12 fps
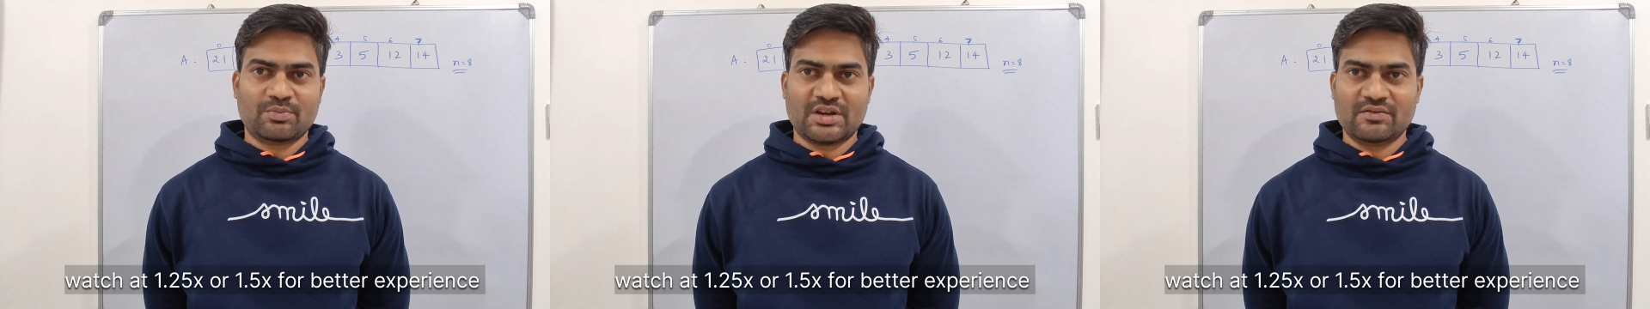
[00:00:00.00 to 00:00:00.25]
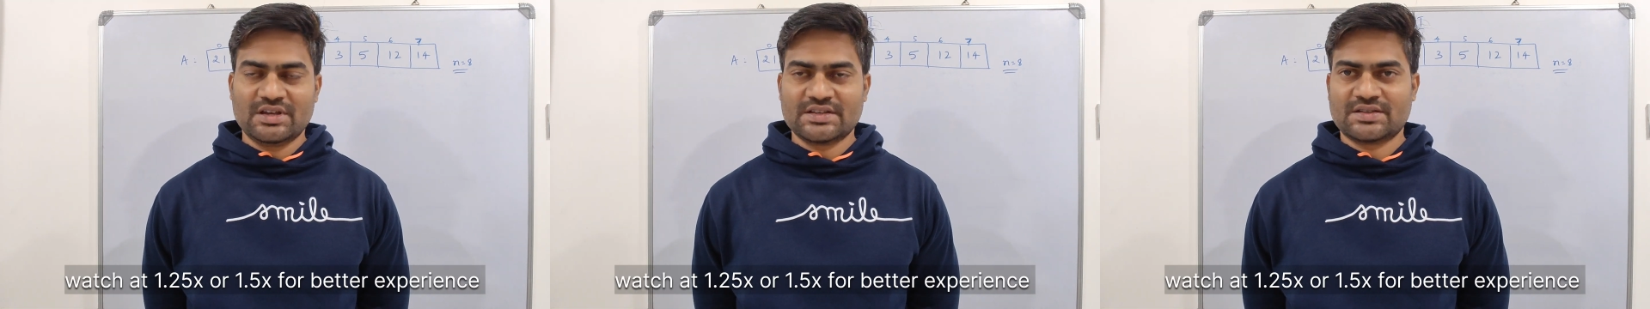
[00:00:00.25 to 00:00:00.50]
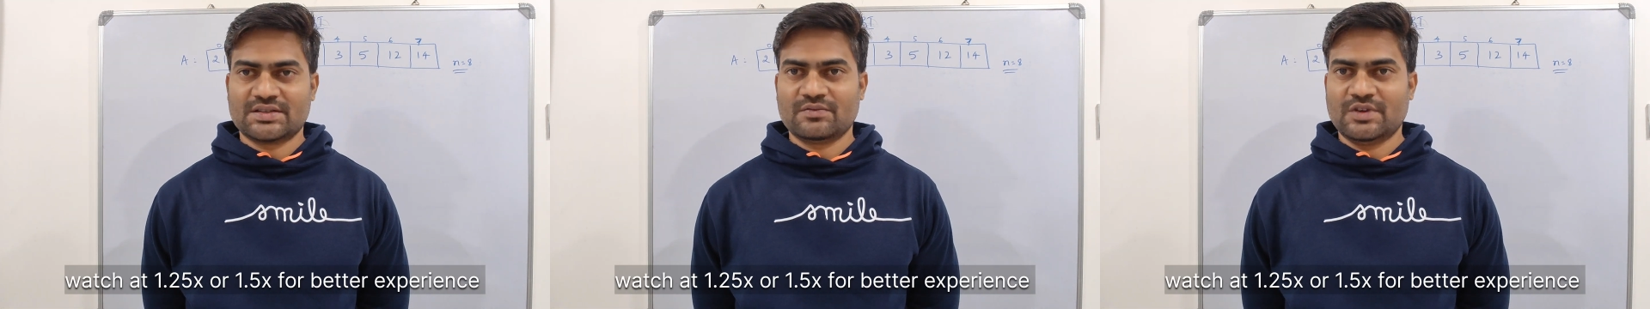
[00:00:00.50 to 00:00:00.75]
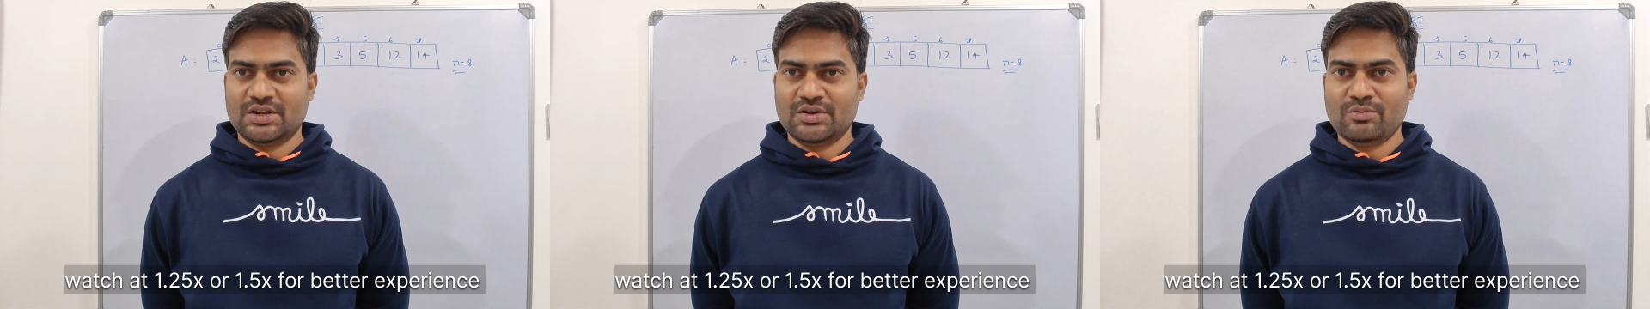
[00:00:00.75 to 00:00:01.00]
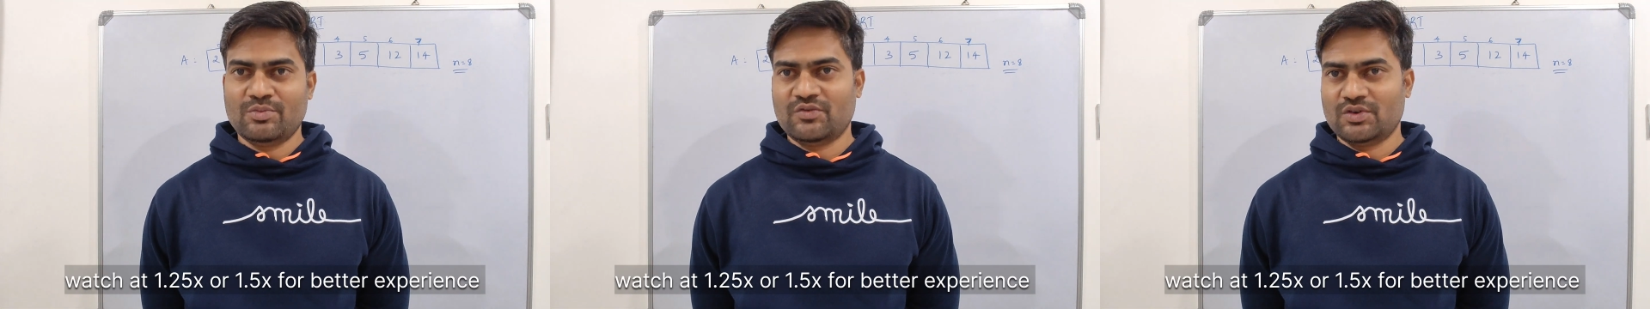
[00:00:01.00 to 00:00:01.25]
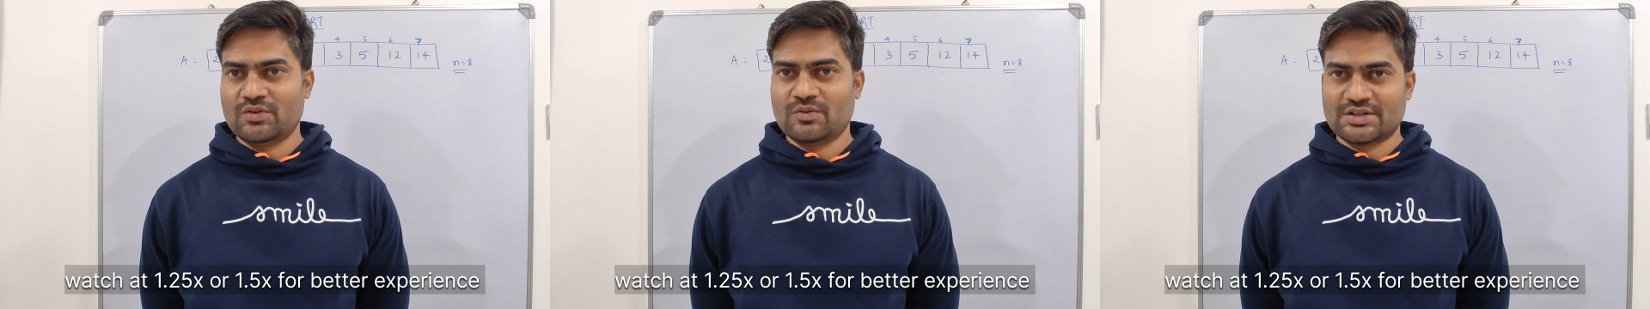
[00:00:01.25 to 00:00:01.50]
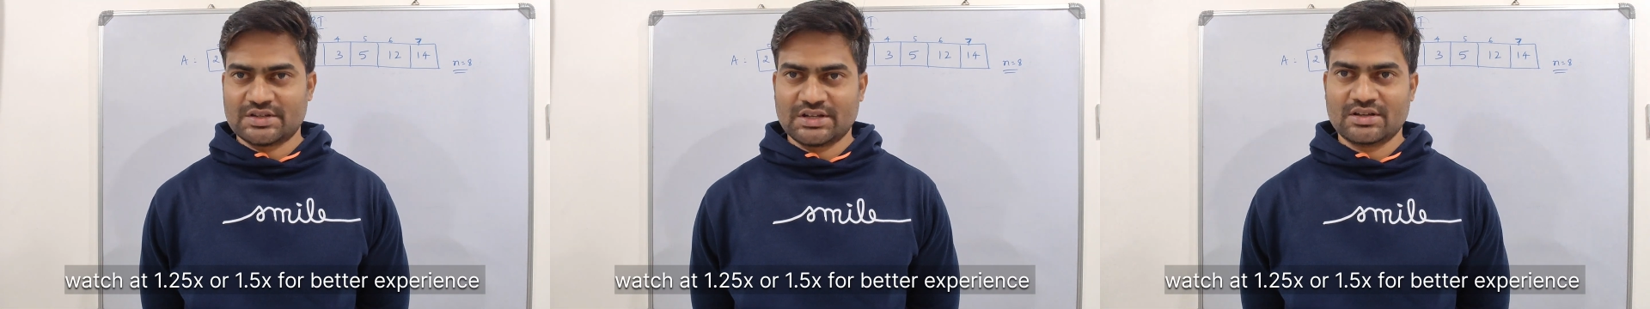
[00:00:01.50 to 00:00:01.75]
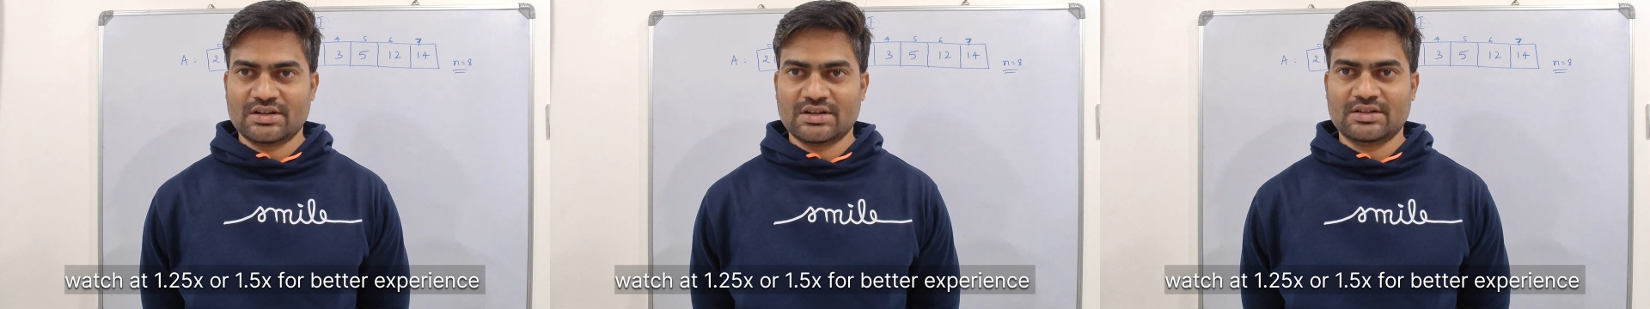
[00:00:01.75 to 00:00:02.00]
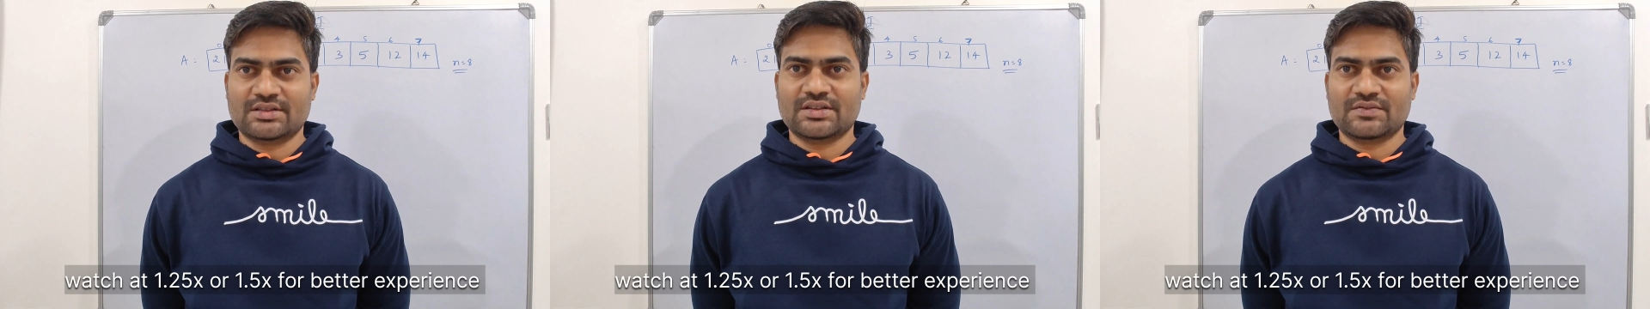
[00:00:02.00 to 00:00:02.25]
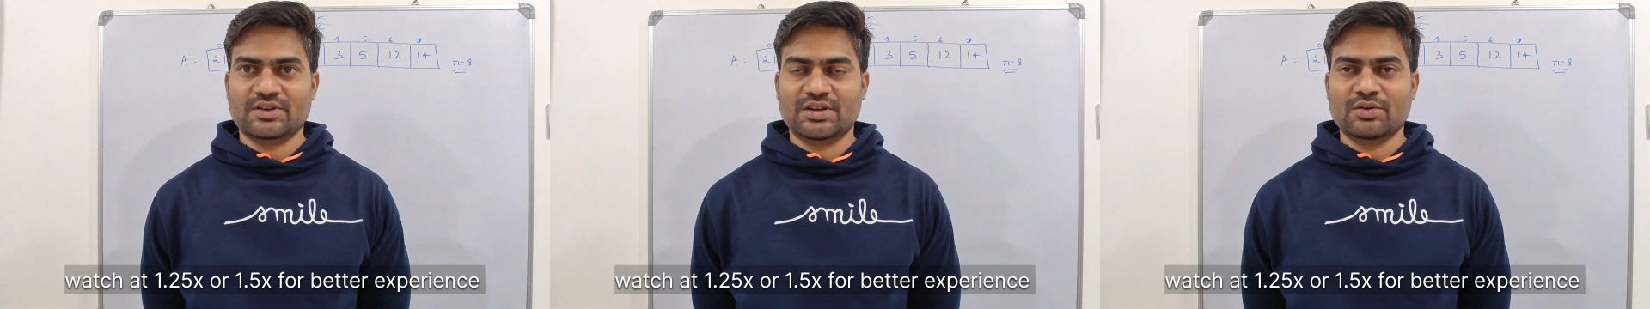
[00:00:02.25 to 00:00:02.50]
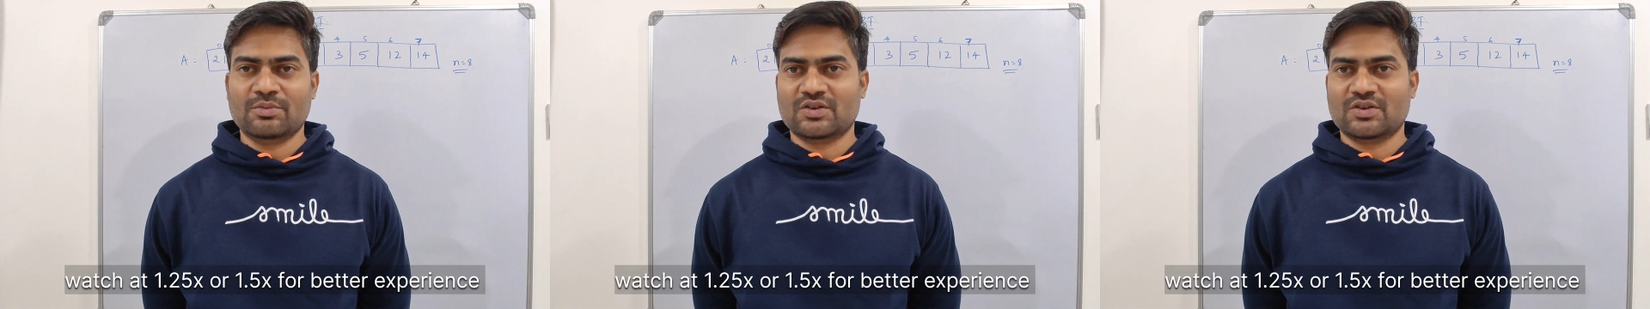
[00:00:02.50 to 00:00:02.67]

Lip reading: previous video before watching this video,